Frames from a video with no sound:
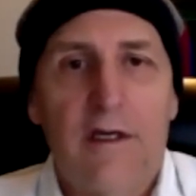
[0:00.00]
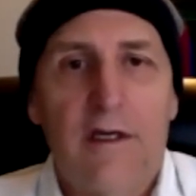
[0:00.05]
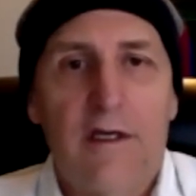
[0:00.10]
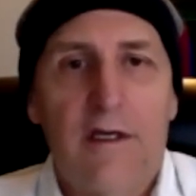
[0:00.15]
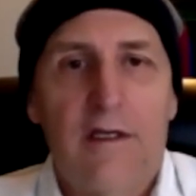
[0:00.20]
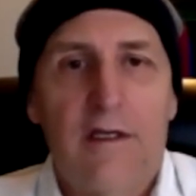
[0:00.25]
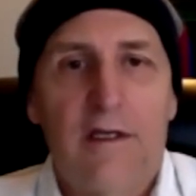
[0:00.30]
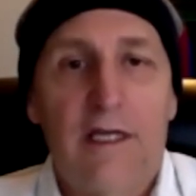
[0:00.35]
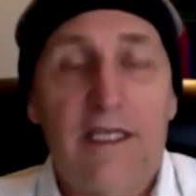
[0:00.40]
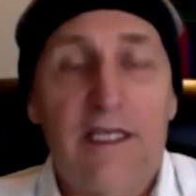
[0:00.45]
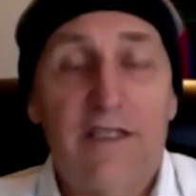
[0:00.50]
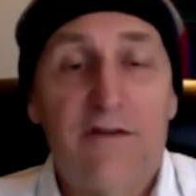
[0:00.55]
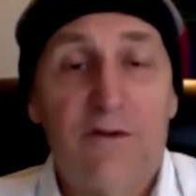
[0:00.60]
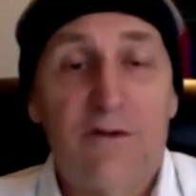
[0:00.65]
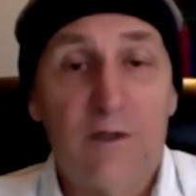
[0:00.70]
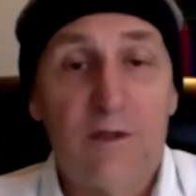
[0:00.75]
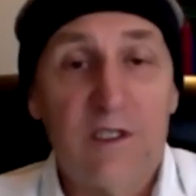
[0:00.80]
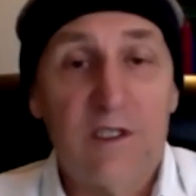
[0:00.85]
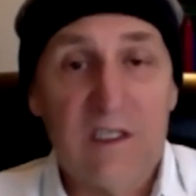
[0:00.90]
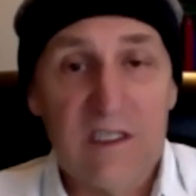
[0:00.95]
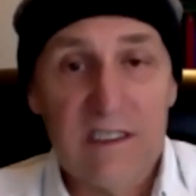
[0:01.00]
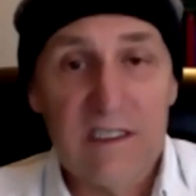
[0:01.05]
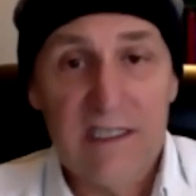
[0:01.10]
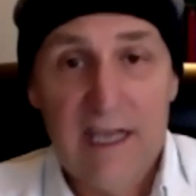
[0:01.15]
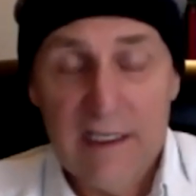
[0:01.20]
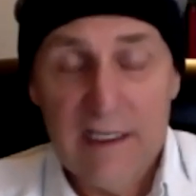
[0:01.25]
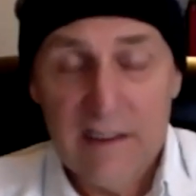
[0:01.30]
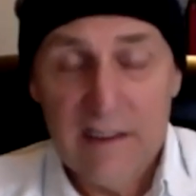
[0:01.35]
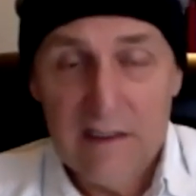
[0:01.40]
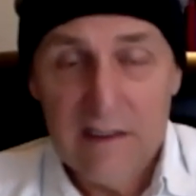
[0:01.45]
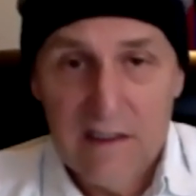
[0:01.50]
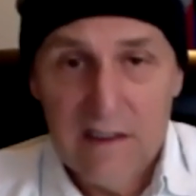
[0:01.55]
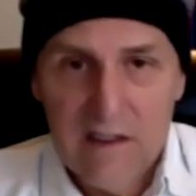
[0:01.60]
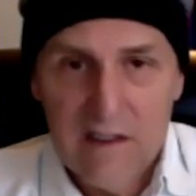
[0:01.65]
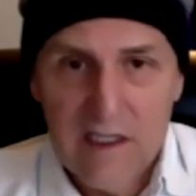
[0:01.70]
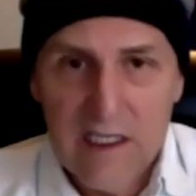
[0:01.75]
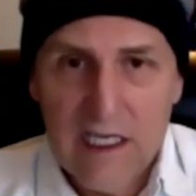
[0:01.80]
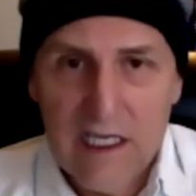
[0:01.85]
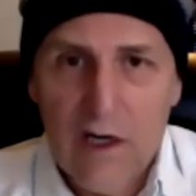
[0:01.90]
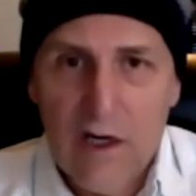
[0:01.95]
And that's from Success,
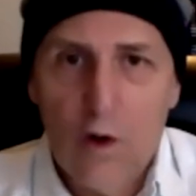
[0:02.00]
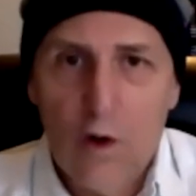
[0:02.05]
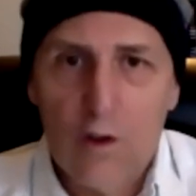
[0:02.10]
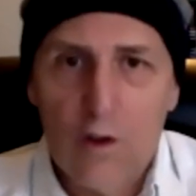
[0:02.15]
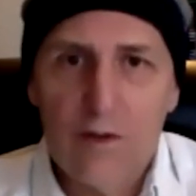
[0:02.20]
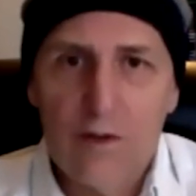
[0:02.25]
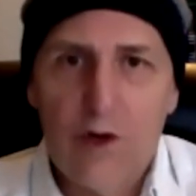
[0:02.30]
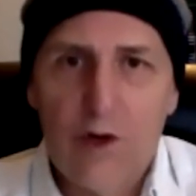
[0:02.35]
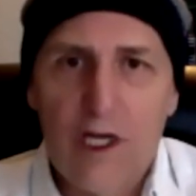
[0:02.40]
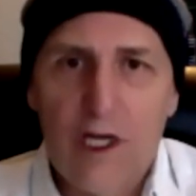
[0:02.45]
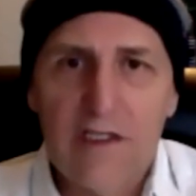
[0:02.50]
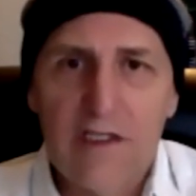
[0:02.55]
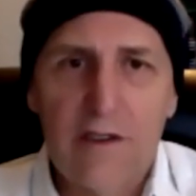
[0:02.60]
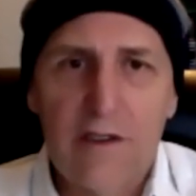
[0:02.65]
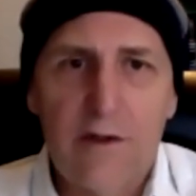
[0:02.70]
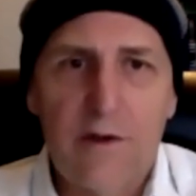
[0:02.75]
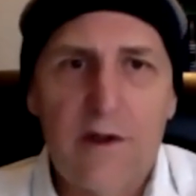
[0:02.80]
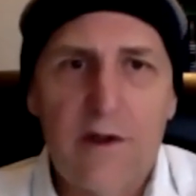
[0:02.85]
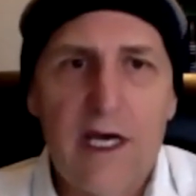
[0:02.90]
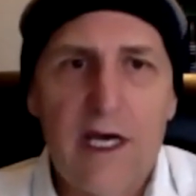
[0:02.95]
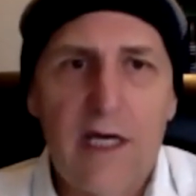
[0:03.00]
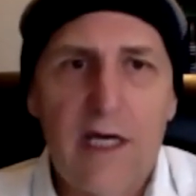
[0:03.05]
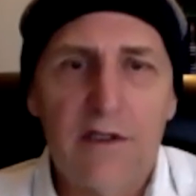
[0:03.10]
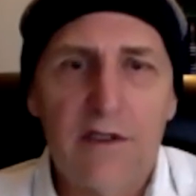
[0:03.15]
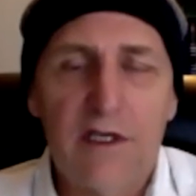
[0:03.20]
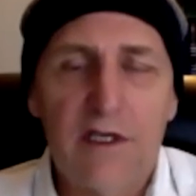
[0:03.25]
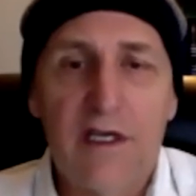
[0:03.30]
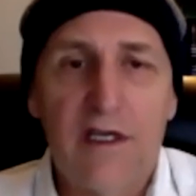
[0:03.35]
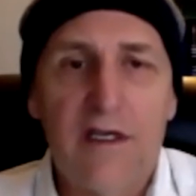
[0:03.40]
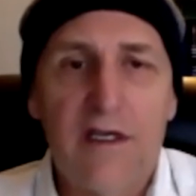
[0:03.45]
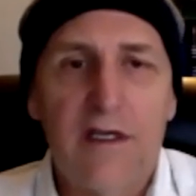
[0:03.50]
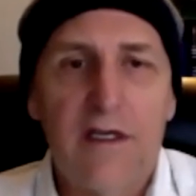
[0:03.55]
Singing Horse Press 2000.